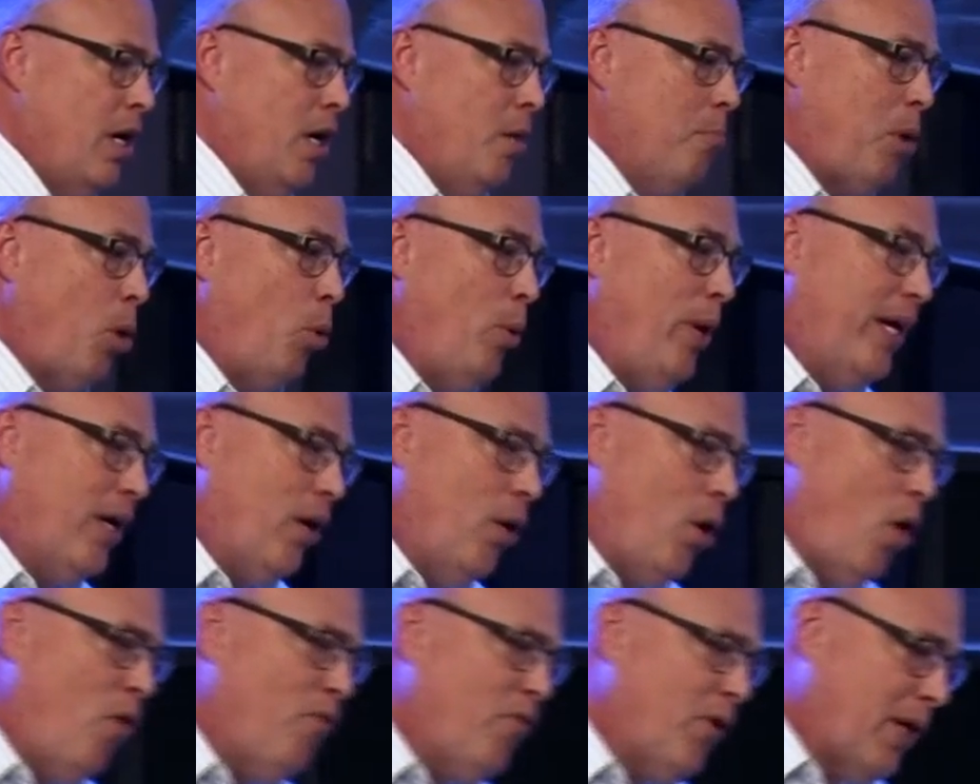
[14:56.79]
But we can
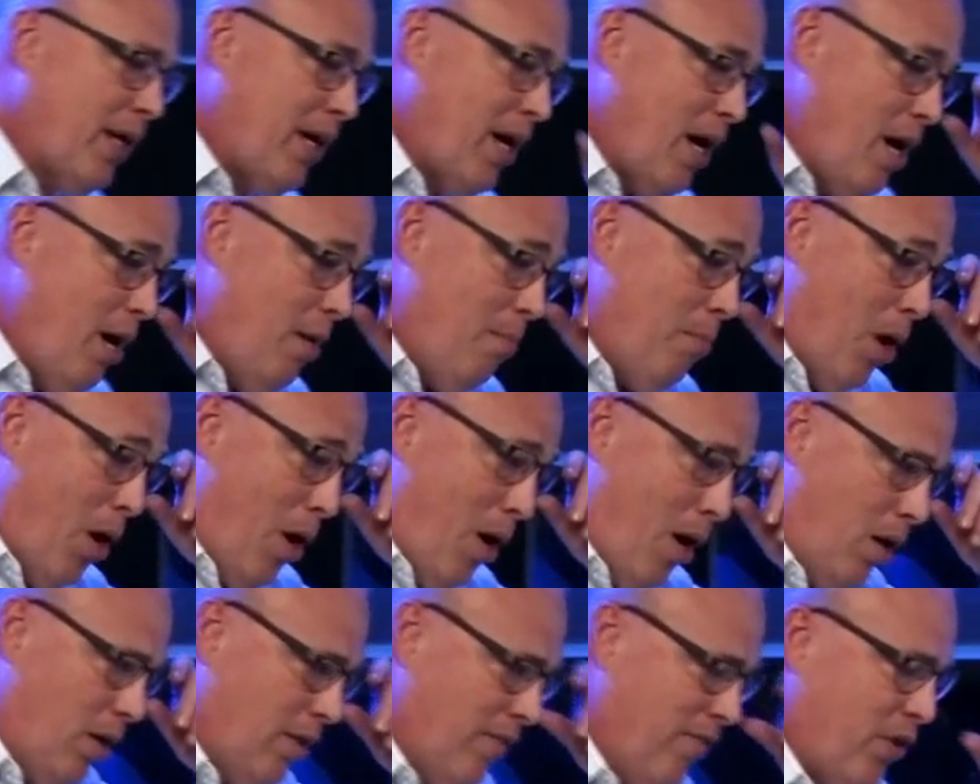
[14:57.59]
overcome
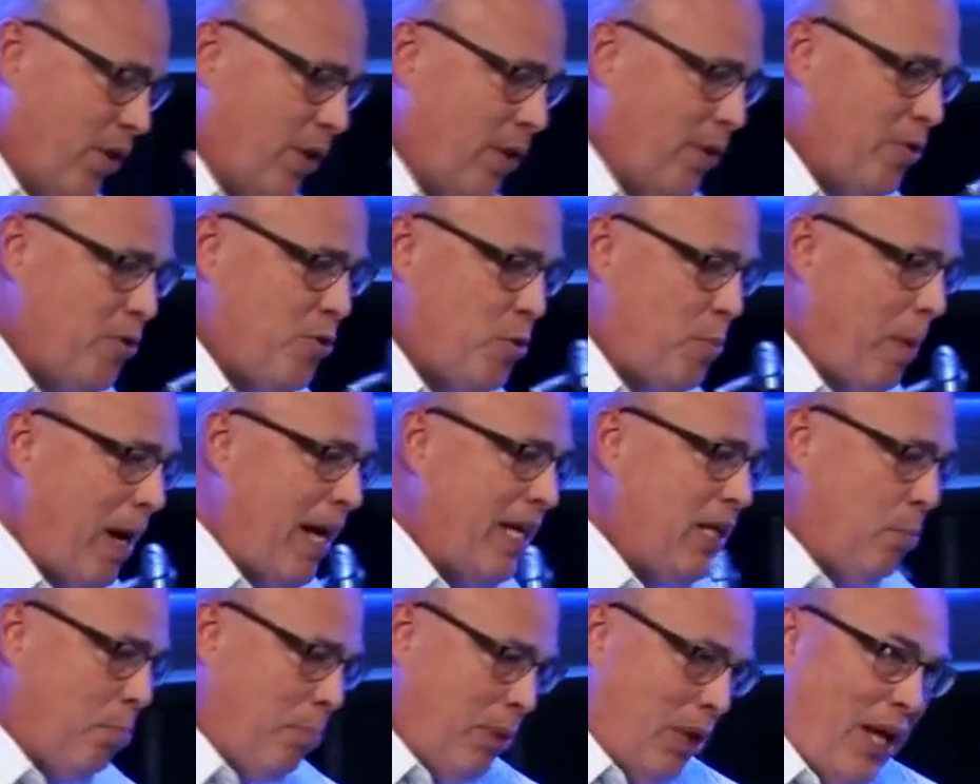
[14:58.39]
all of those by
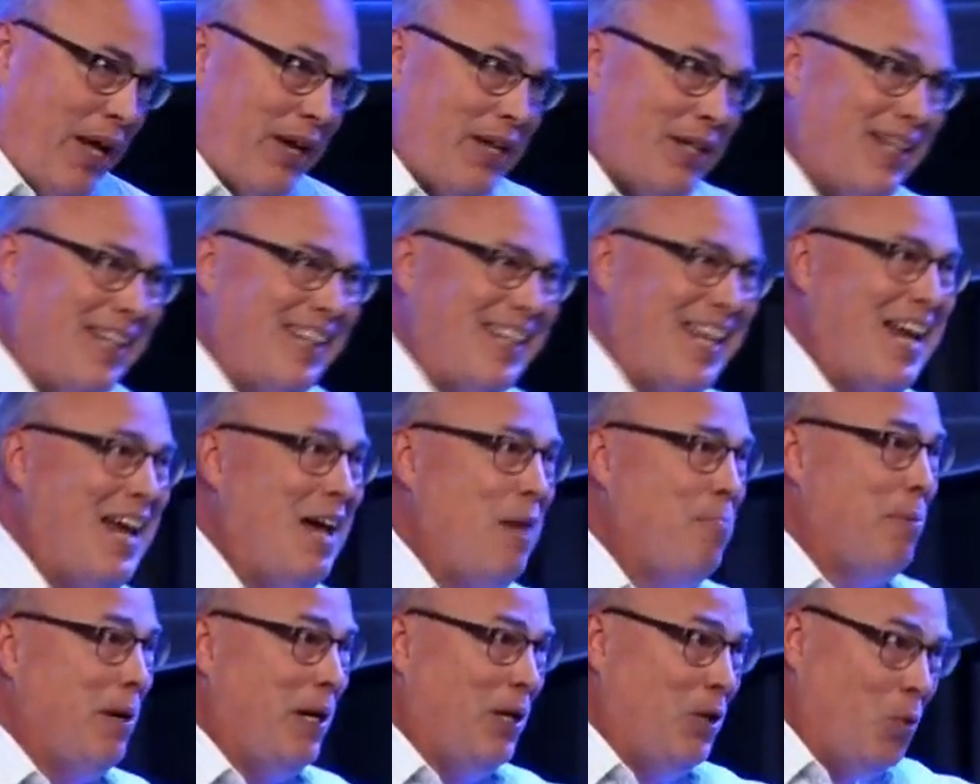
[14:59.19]
the blood of the
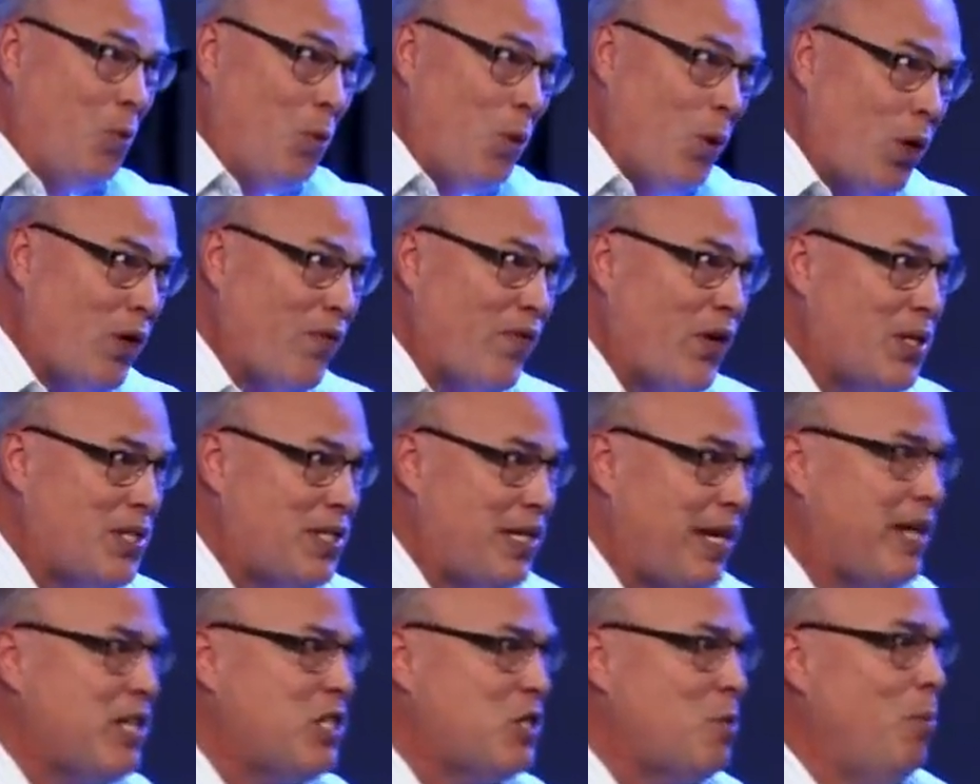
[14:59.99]
Lamb, by the word of our
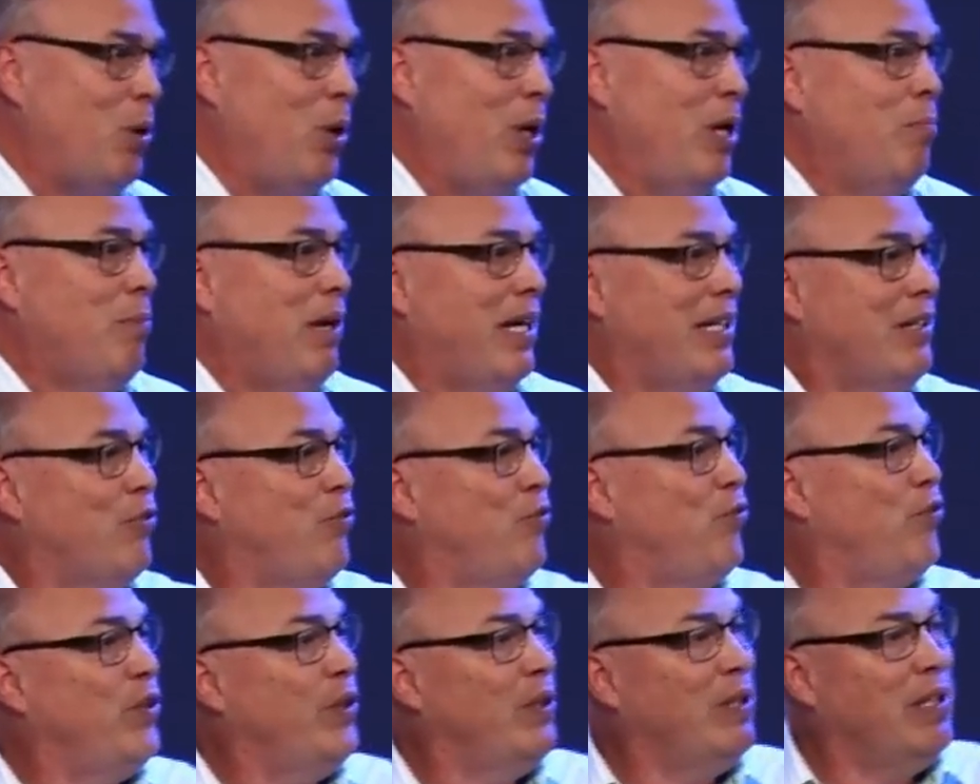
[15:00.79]
testimony, by the
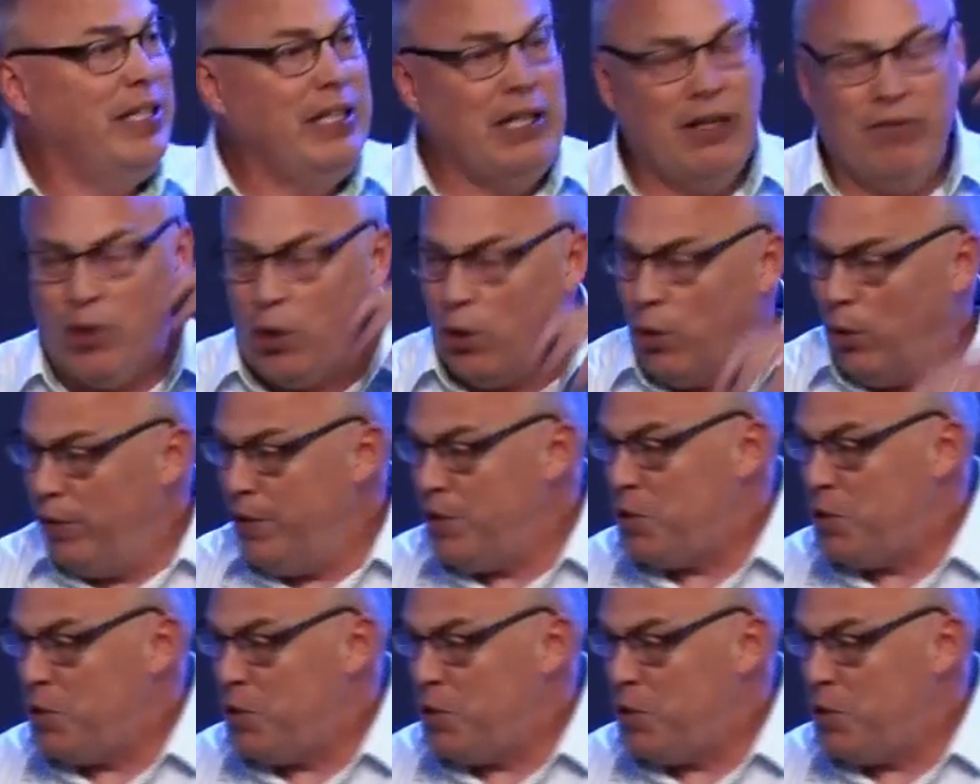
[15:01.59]
filling of the Holy